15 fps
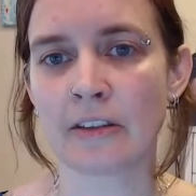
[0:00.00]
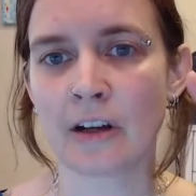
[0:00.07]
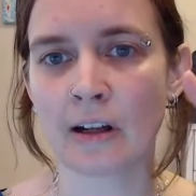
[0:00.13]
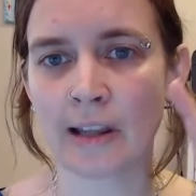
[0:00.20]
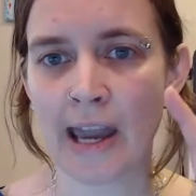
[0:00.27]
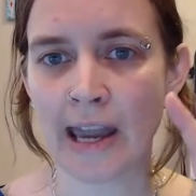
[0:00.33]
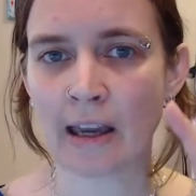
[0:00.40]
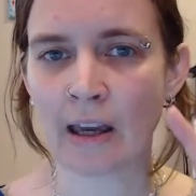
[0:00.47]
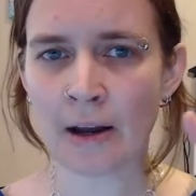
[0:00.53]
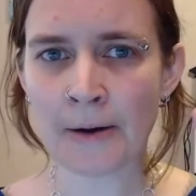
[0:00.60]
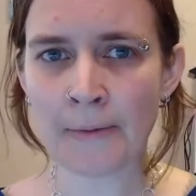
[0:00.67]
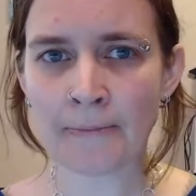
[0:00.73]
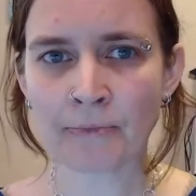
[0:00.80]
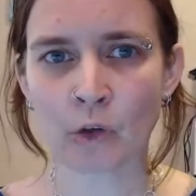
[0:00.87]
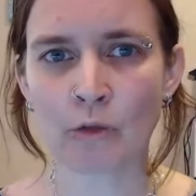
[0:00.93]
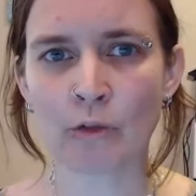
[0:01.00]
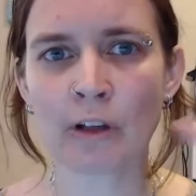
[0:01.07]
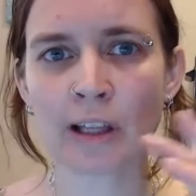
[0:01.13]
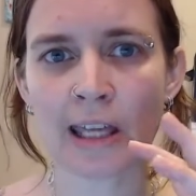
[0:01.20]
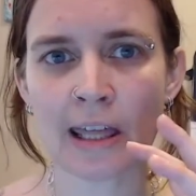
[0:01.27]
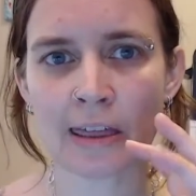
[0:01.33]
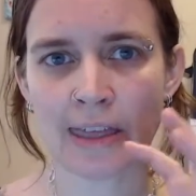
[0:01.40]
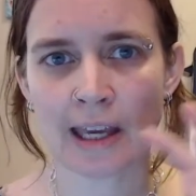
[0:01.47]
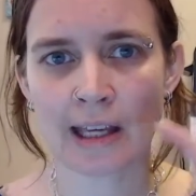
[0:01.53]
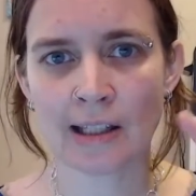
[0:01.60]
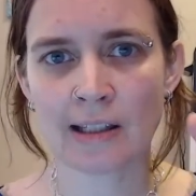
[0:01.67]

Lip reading: They're like really thick,